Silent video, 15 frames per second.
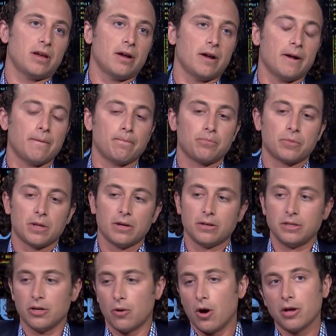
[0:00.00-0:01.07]

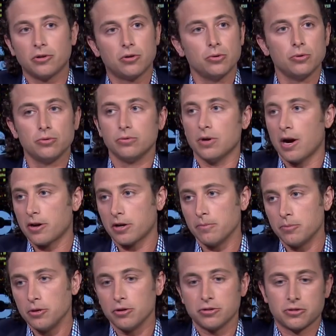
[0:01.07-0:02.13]
onto our
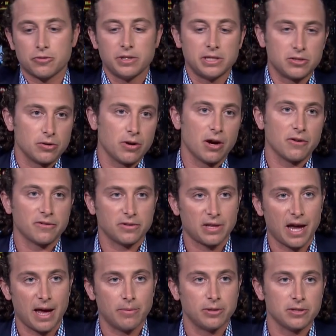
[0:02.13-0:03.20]
computer screens or our
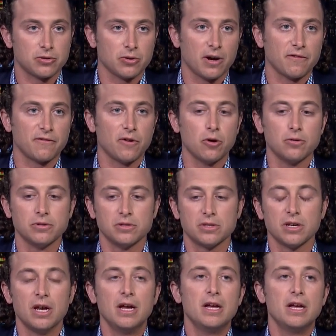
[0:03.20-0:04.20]
tablets or our phones.